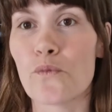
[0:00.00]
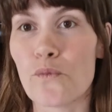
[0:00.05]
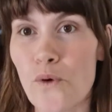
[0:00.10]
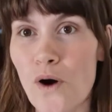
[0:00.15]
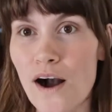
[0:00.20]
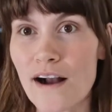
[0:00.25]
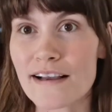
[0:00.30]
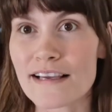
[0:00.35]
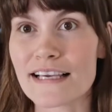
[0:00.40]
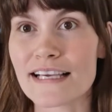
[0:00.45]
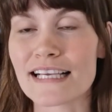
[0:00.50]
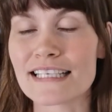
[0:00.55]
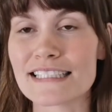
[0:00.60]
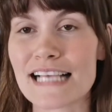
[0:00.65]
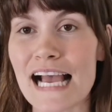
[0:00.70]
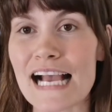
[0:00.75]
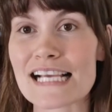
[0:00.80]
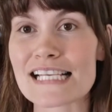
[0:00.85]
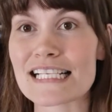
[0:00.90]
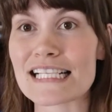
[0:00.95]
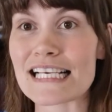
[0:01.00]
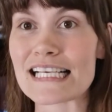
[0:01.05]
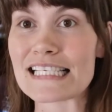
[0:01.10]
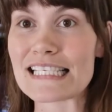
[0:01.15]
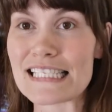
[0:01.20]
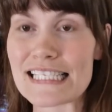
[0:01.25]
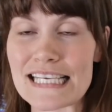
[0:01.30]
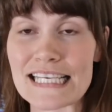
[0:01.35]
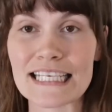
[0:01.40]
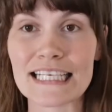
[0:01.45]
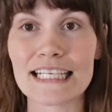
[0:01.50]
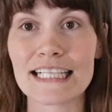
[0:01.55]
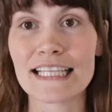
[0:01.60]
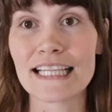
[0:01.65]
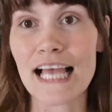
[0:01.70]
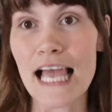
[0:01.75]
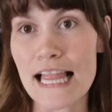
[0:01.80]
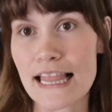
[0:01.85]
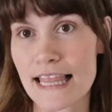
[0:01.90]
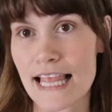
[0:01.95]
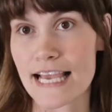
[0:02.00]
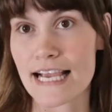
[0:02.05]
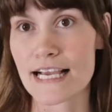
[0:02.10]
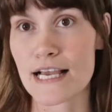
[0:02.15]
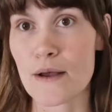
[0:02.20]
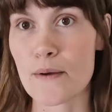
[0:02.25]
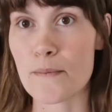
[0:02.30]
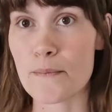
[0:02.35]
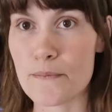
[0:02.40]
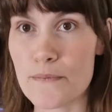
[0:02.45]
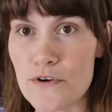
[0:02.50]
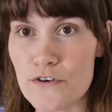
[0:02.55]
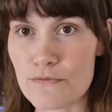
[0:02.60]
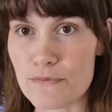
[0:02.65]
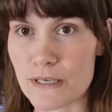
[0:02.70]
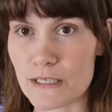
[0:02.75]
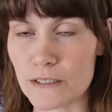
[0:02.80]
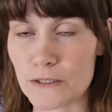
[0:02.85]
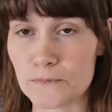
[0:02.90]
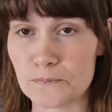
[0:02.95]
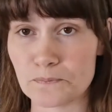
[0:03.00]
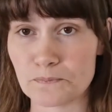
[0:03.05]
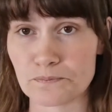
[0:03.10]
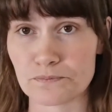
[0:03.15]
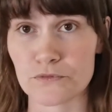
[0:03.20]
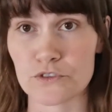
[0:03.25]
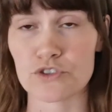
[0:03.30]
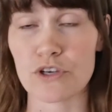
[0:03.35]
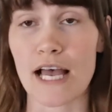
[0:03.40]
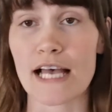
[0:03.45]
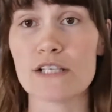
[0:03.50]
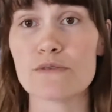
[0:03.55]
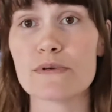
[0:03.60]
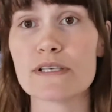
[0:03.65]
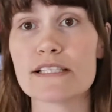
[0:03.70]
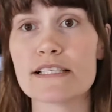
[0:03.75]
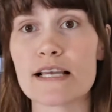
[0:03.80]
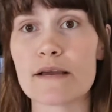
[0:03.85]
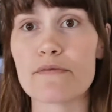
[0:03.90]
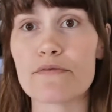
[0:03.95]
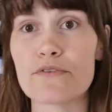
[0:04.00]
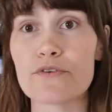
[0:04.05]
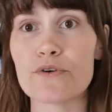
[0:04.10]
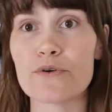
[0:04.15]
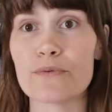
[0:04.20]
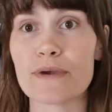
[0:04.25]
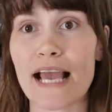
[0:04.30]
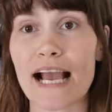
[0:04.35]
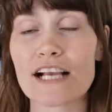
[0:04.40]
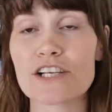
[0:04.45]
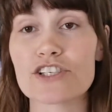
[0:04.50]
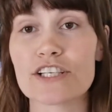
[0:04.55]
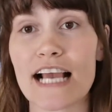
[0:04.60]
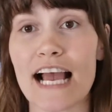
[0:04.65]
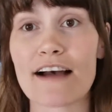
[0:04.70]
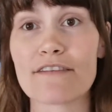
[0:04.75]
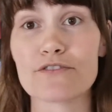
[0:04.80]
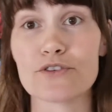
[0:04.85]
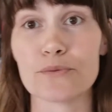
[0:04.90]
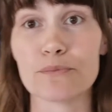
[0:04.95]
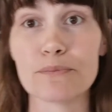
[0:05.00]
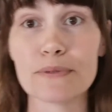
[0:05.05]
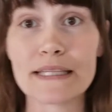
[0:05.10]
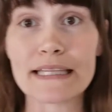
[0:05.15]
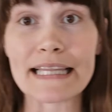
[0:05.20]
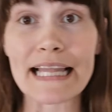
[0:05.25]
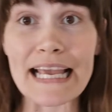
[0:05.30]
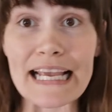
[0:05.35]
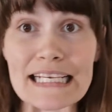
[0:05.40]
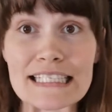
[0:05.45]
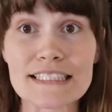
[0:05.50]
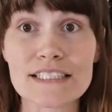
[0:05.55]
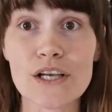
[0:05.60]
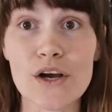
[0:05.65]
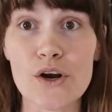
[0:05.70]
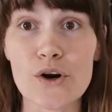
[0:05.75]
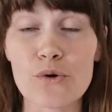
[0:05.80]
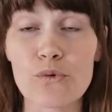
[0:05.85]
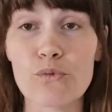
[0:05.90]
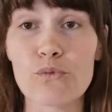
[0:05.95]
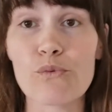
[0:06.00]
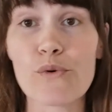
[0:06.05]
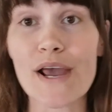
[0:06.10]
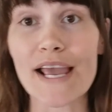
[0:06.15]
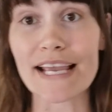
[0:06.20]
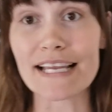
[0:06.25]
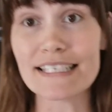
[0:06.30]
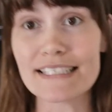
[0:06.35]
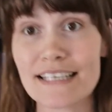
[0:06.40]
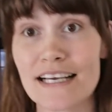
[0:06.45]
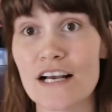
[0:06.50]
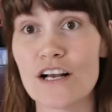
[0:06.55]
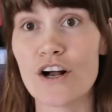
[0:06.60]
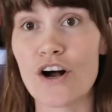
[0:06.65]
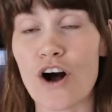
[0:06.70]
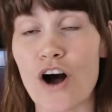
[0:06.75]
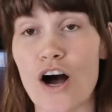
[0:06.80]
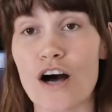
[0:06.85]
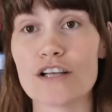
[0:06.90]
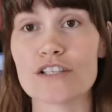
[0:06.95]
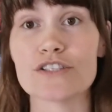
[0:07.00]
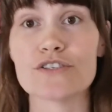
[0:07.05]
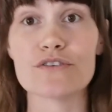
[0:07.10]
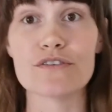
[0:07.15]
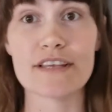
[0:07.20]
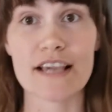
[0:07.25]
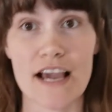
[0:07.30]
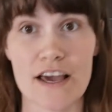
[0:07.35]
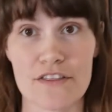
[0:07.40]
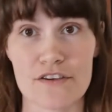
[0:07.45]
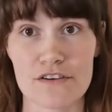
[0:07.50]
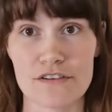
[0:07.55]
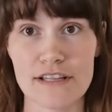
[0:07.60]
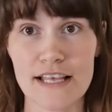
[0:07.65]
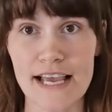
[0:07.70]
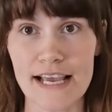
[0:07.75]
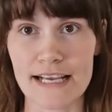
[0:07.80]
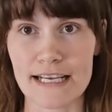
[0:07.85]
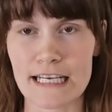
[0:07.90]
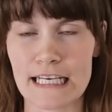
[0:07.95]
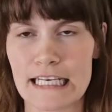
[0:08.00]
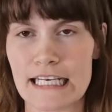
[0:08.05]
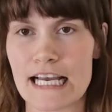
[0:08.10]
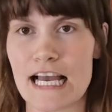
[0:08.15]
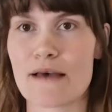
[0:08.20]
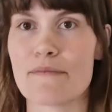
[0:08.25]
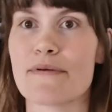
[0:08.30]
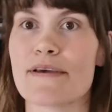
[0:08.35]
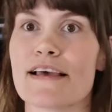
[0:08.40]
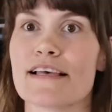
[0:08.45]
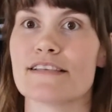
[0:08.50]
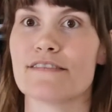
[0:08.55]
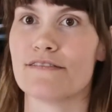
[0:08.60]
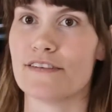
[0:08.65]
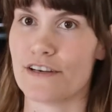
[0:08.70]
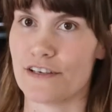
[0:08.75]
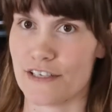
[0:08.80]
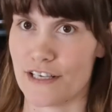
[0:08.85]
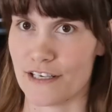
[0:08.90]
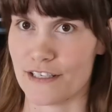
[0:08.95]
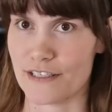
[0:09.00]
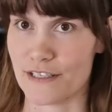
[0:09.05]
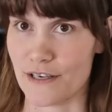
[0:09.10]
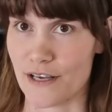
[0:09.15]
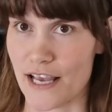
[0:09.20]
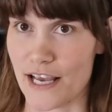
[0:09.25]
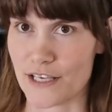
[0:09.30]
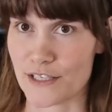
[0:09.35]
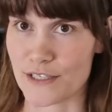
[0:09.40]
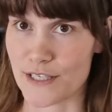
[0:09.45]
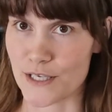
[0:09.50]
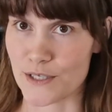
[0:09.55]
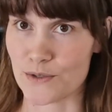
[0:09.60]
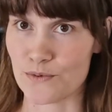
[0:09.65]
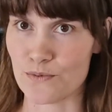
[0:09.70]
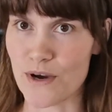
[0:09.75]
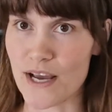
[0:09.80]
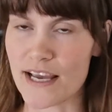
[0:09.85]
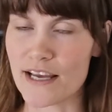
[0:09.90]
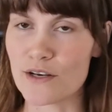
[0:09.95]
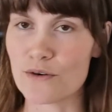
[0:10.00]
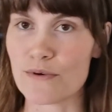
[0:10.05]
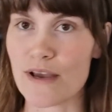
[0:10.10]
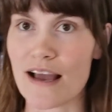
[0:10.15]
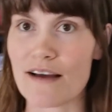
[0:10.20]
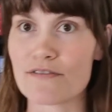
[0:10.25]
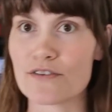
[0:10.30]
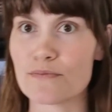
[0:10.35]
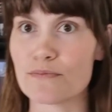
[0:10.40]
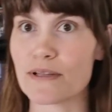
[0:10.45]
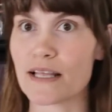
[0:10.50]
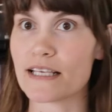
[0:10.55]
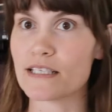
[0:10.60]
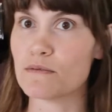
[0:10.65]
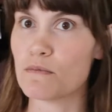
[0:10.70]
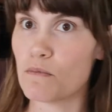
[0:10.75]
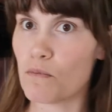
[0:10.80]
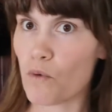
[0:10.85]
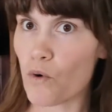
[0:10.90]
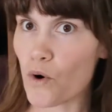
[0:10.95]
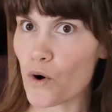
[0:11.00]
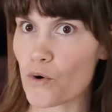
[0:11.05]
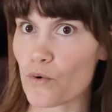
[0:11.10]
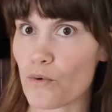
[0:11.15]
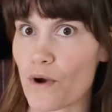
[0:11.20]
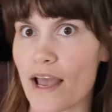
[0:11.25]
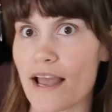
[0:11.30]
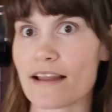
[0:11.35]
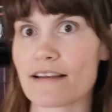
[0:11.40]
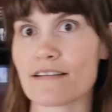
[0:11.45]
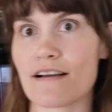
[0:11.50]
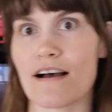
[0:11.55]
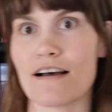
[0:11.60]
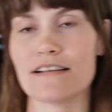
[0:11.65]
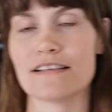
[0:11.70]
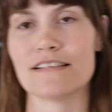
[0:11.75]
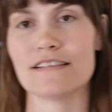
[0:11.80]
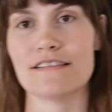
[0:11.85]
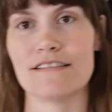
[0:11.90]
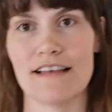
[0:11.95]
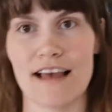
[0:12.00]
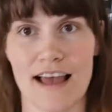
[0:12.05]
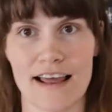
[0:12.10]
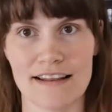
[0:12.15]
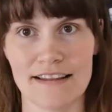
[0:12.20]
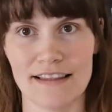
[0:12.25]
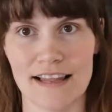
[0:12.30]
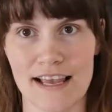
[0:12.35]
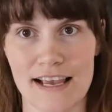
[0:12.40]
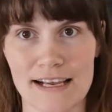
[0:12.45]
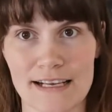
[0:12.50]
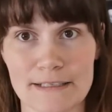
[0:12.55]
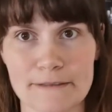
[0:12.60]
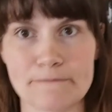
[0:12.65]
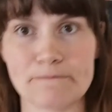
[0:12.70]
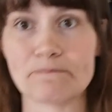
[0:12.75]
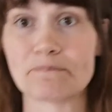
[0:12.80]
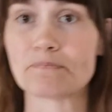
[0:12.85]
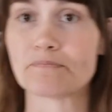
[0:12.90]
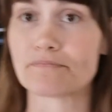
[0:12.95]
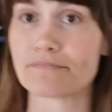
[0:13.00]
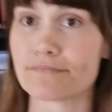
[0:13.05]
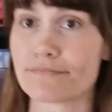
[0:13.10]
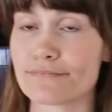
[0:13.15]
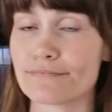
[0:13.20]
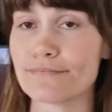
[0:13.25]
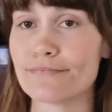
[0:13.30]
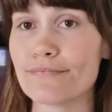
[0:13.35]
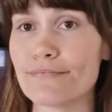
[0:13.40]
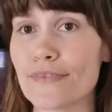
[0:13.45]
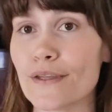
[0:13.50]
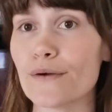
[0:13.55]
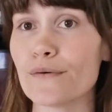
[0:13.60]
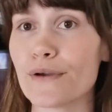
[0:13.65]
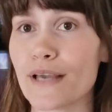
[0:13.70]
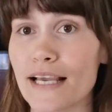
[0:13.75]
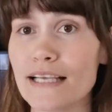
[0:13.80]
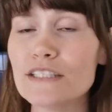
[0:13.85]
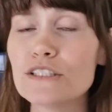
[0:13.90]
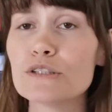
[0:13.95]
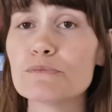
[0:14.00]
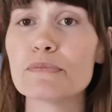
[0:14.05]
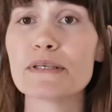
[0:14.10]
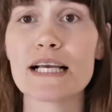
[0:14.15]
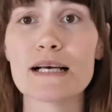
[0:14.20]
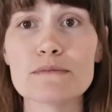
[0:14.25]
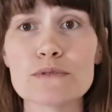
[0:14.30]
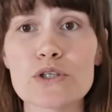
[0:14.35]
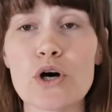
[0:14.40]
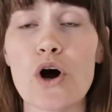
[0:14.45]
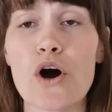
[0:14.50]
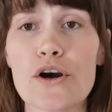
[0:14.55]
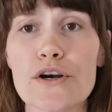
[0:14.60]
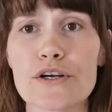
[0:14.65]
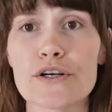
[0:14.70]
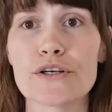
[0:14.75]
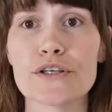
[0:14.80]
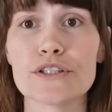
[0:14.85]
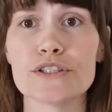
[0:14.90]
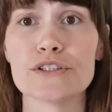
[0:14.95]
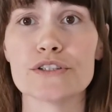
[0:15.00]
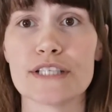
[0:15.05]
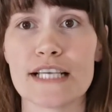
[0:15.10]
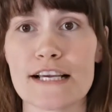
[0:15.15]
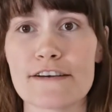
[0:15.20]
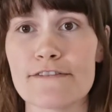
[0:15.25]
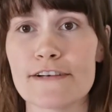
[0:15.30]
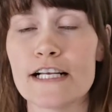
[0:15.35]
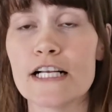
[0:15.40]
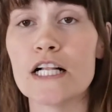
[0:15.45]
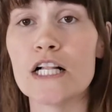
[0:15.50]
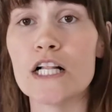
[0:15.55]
walking is actually a single leg movement. So as we step through, we actually have to place our weight onto the other leg. And because if there's excess weight, we have to place more weight onto that leg. Okay, so it becomes harder to give